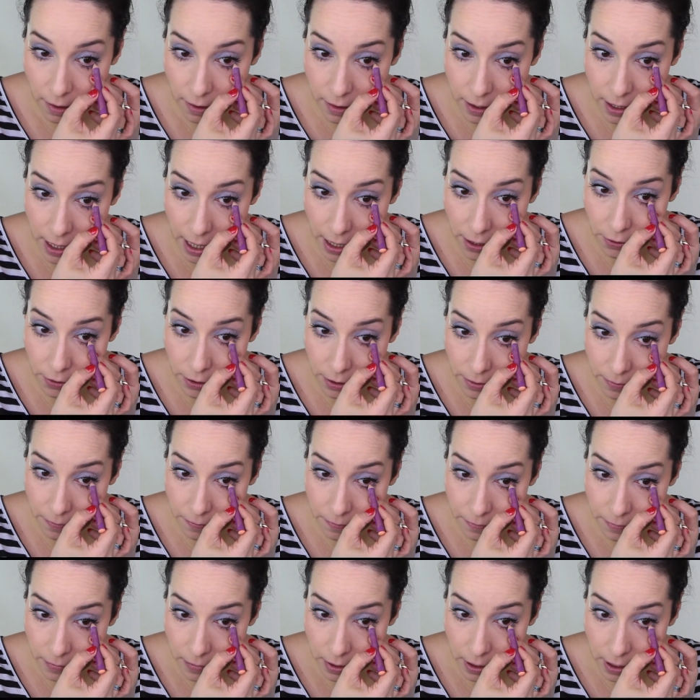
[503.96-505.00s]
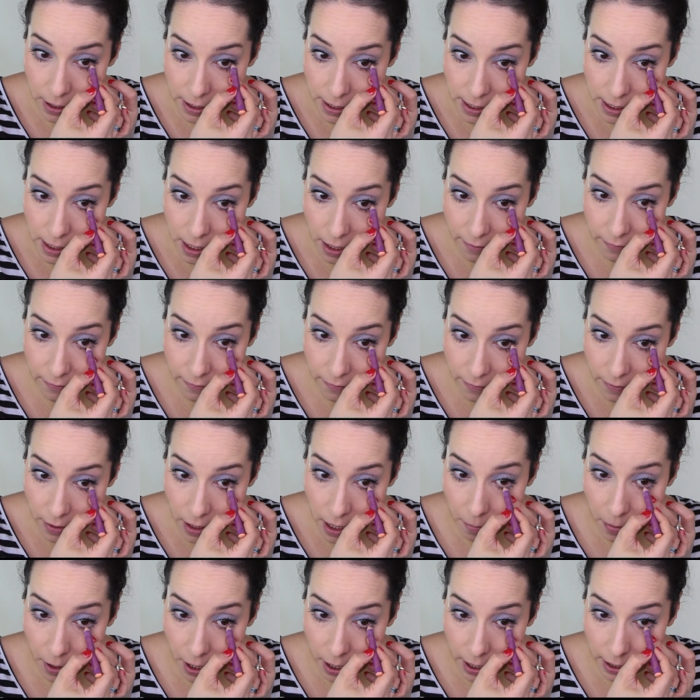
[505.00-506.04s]
theater and stuff,
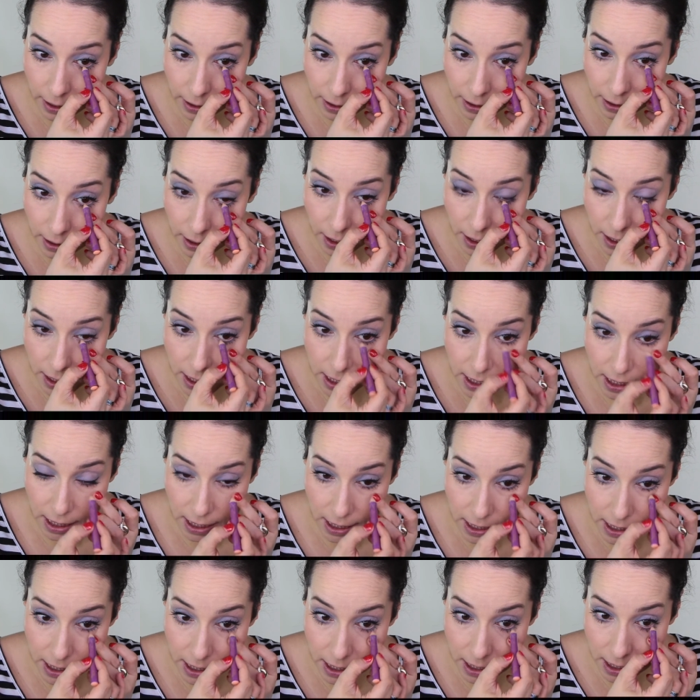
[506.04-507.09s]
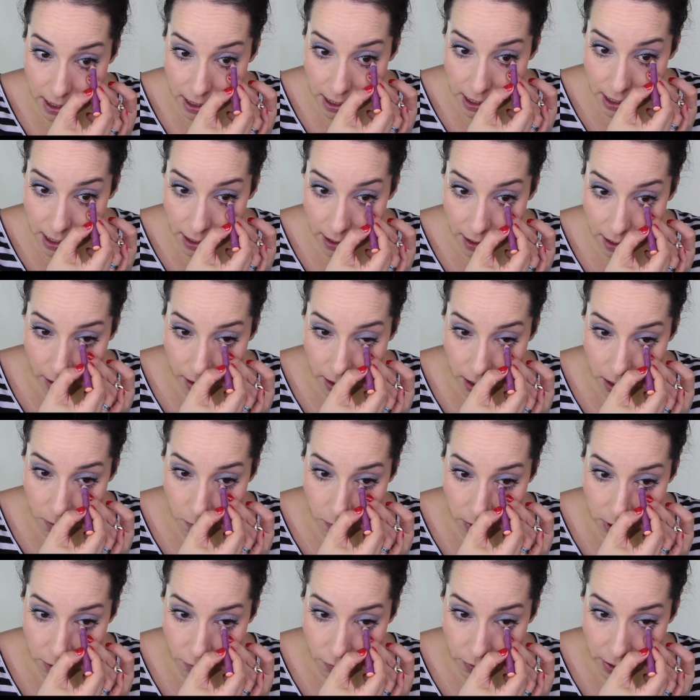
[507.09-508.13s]
but in the 60s this
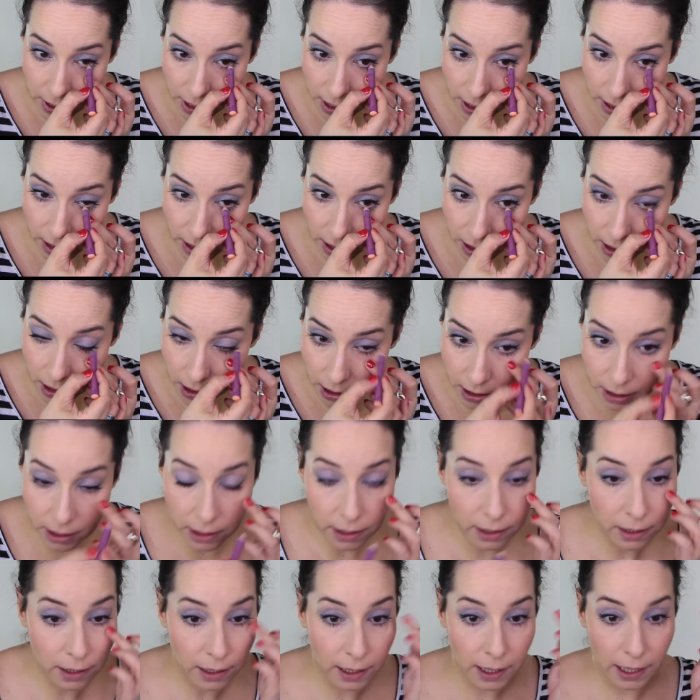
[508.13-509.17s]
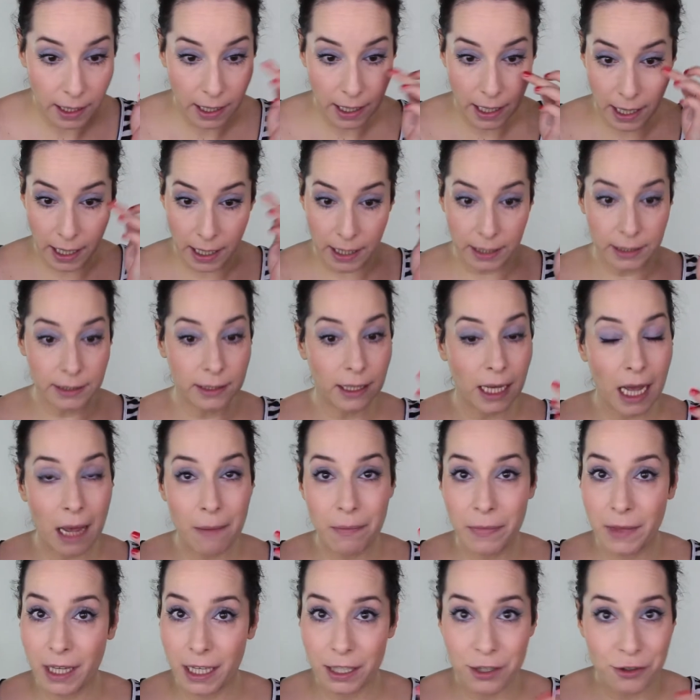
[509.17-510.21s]
was really in, and
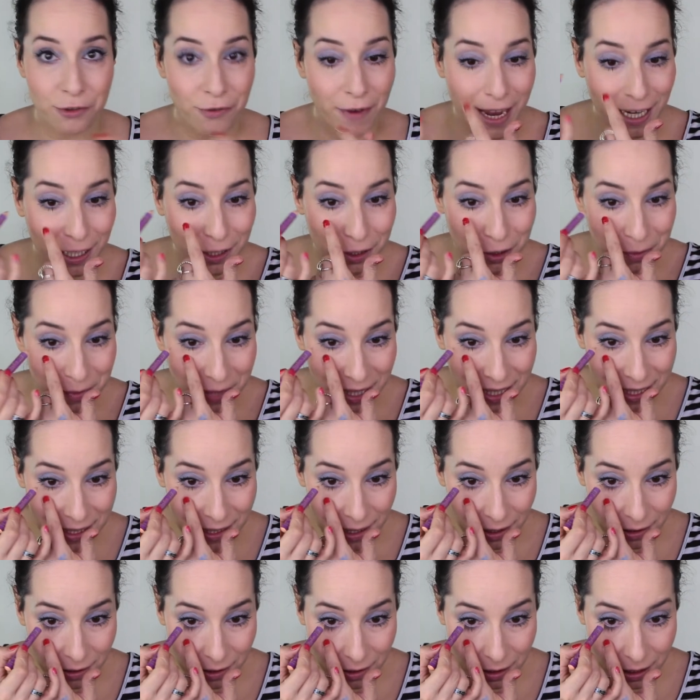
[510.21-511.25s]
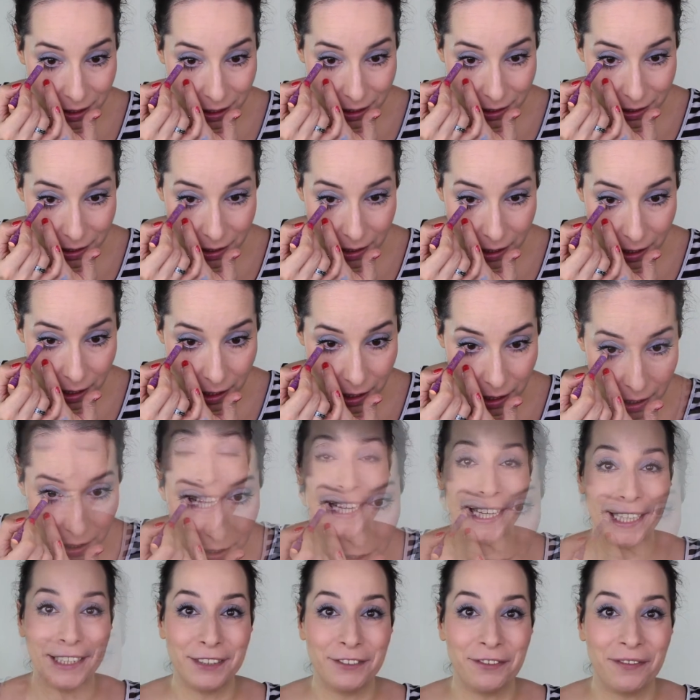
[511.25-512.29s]
I'm not trying to be subtle here.
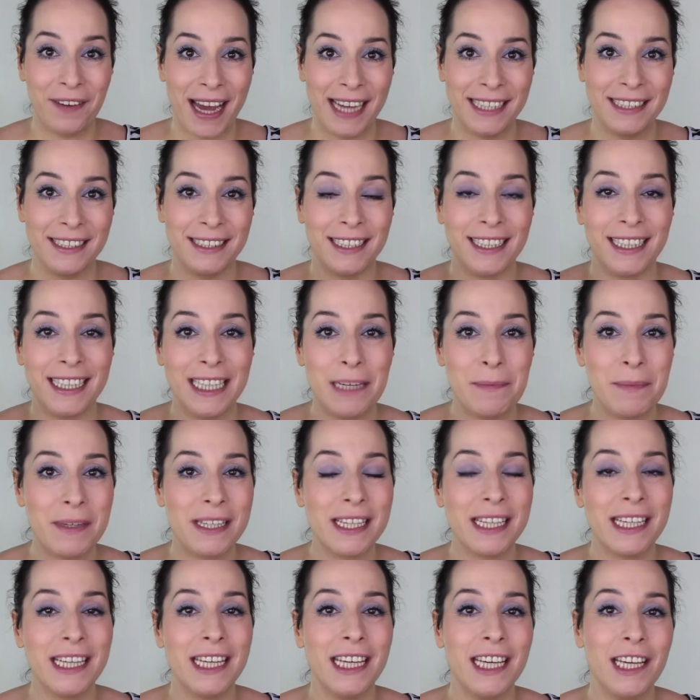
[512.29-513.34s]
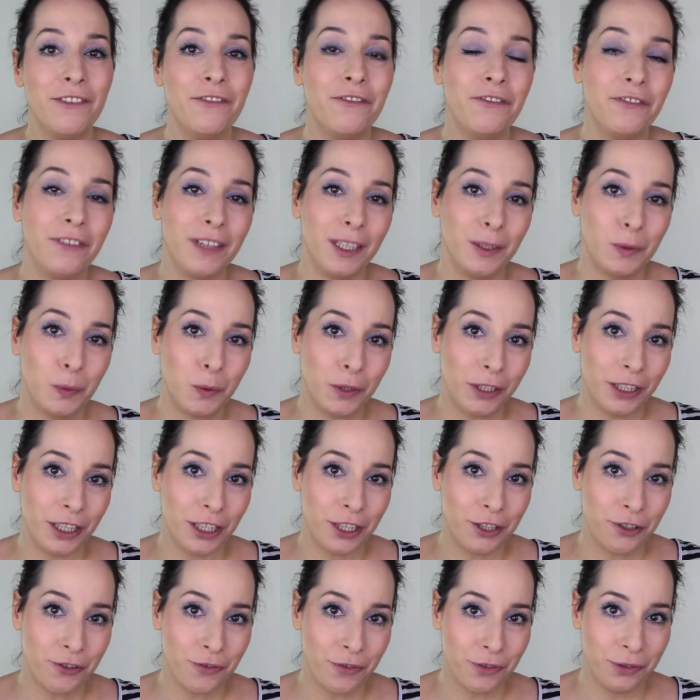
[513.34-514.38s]
And finally, lips. If it were a
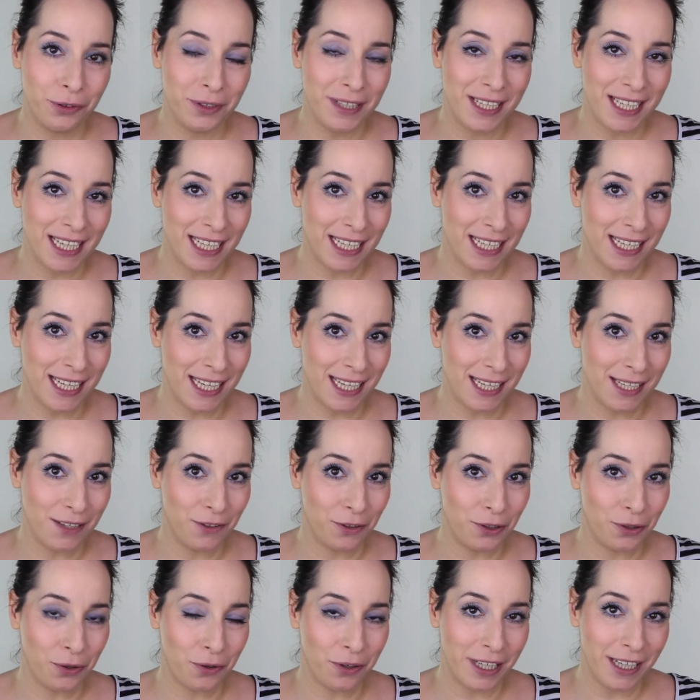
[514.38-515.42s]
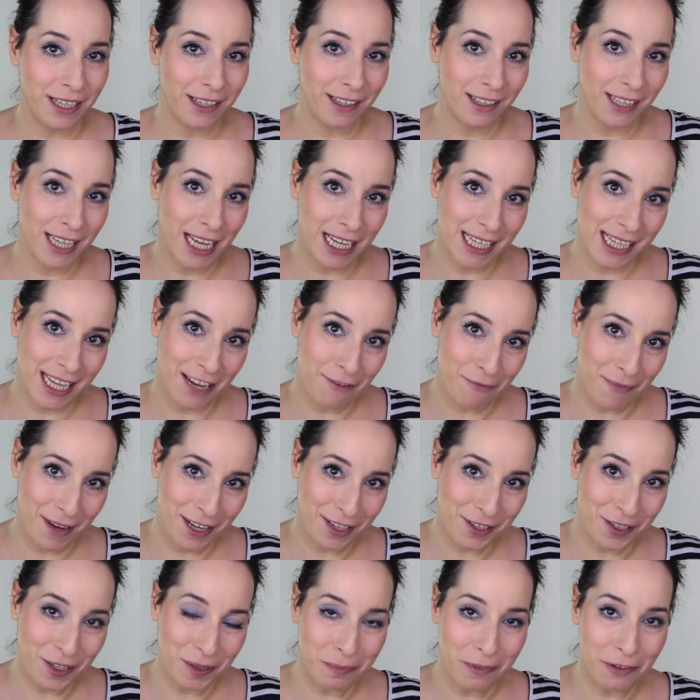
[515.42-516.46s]
true 60s tutorial, as I
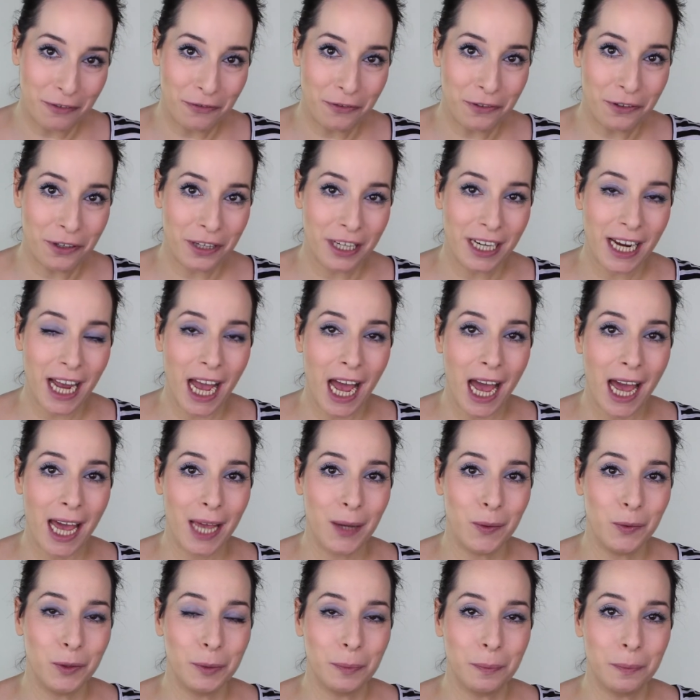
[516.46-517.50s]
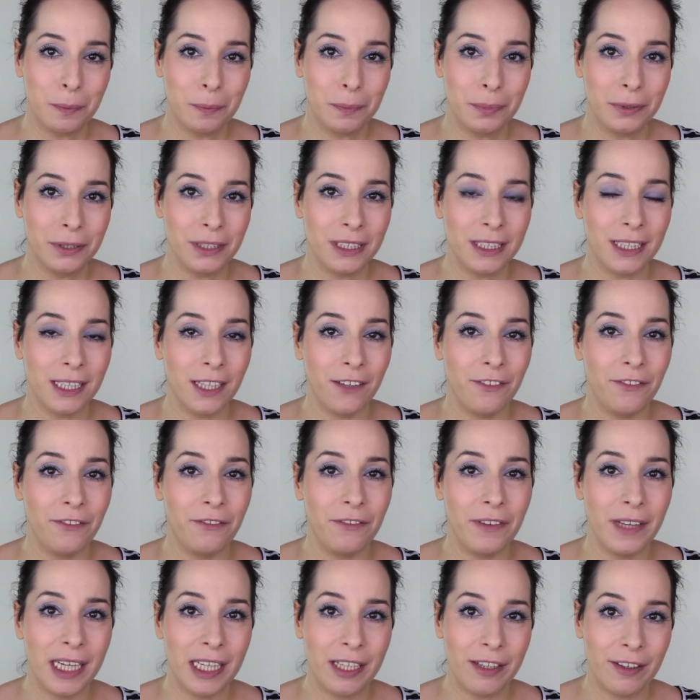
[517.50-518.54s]
mentioned before, I would put a
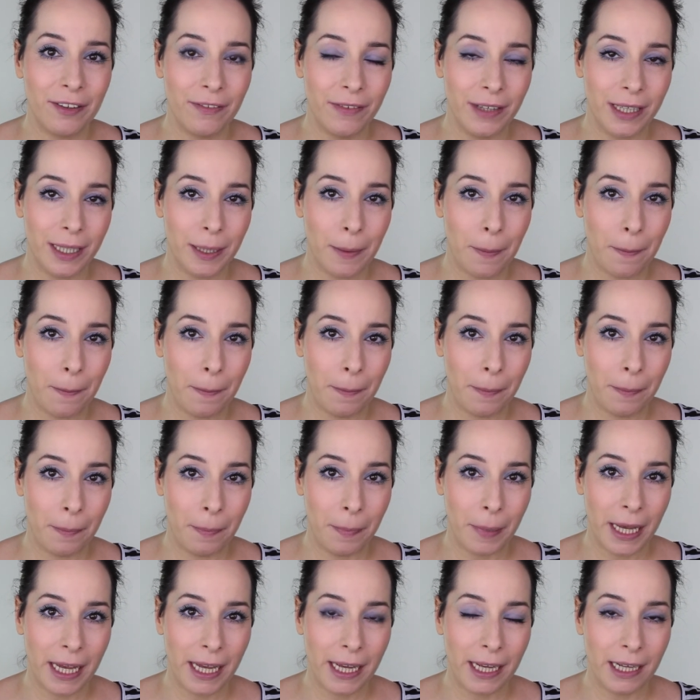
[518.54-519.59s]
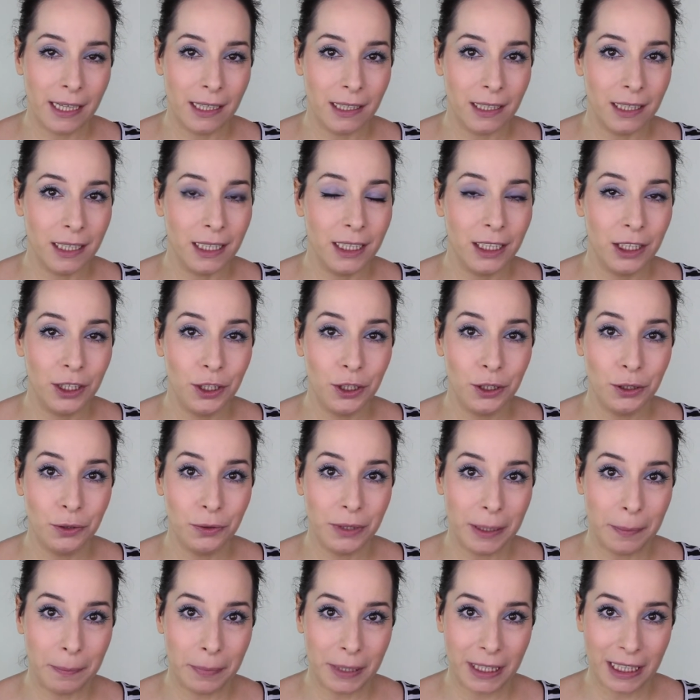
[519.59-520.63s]
very, very pale
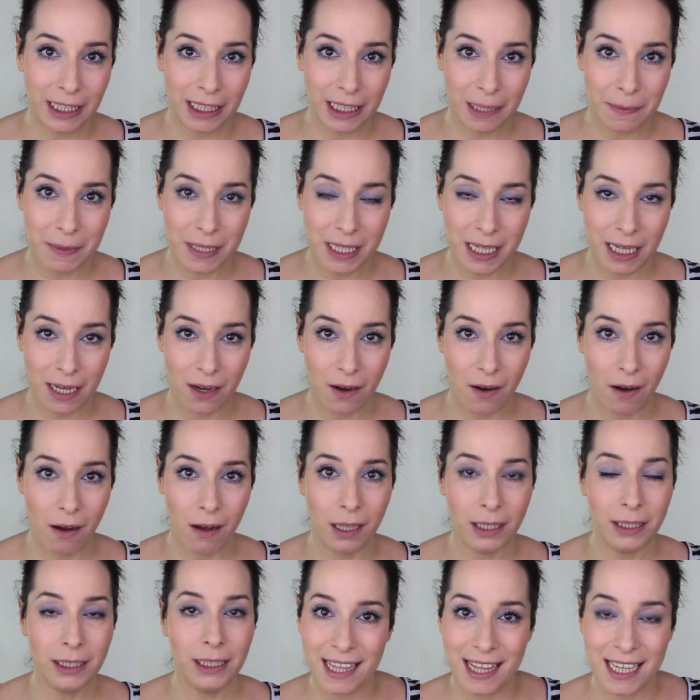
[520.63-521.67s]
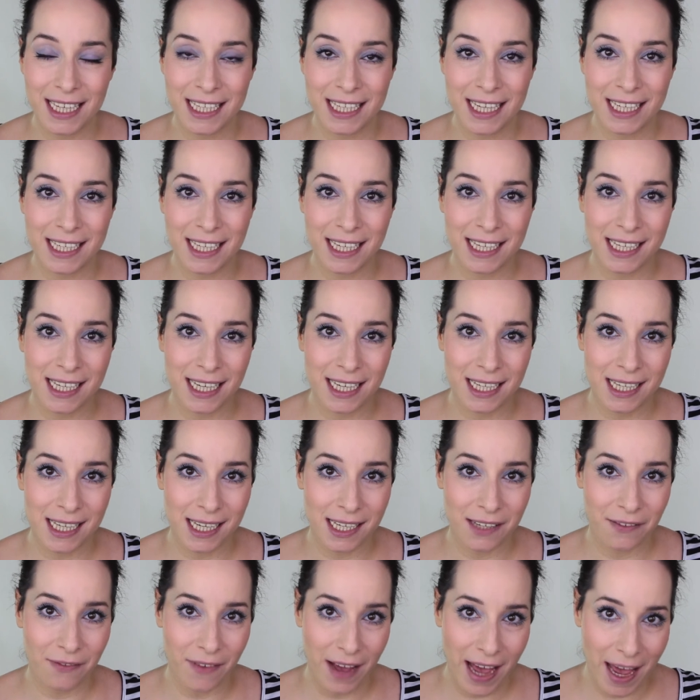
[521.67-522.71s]
nudie pink lipstick on. This is a
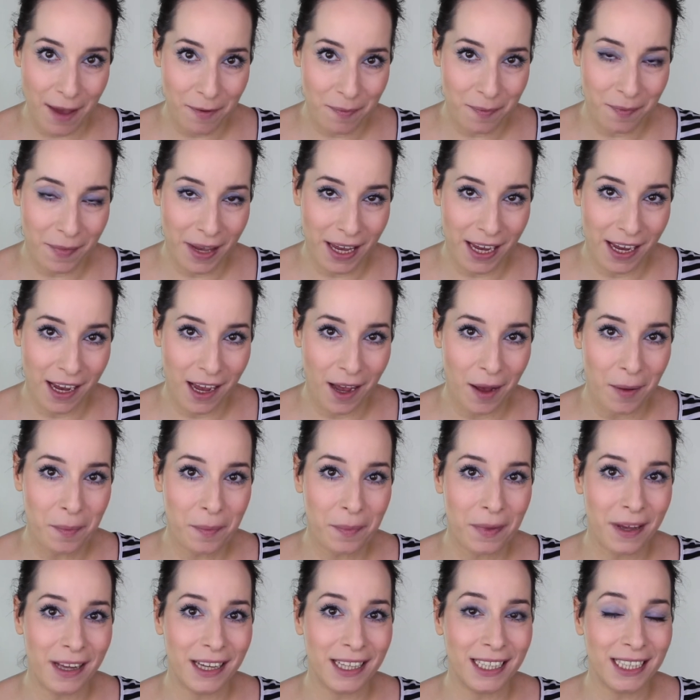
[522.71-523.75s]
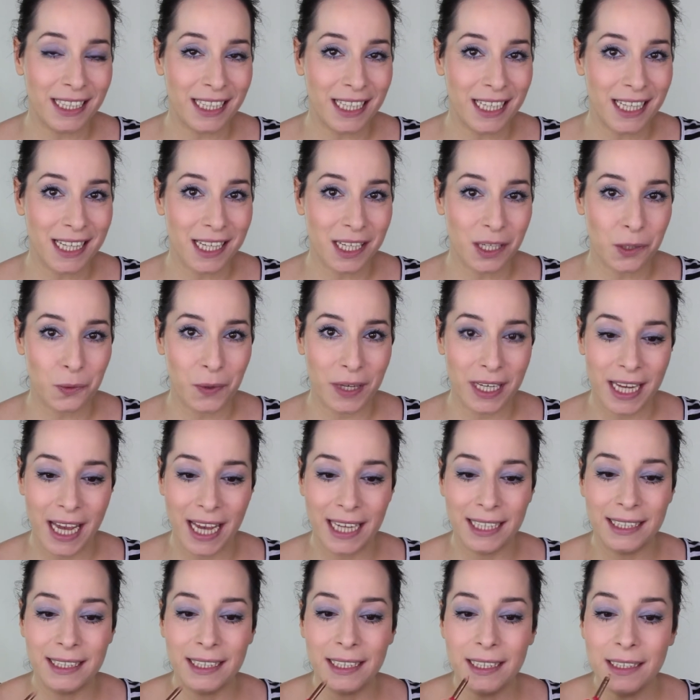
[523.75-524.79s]
60s vibe makeup, but it's
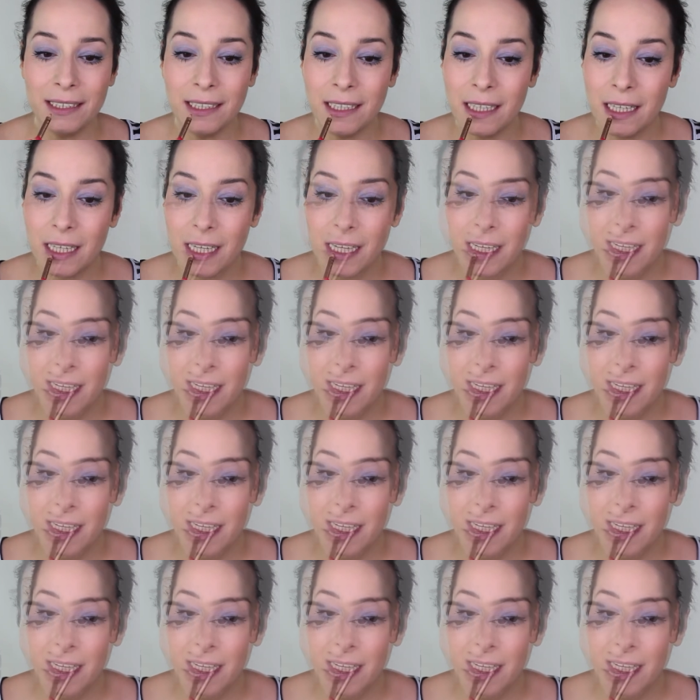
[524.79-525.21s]
2018.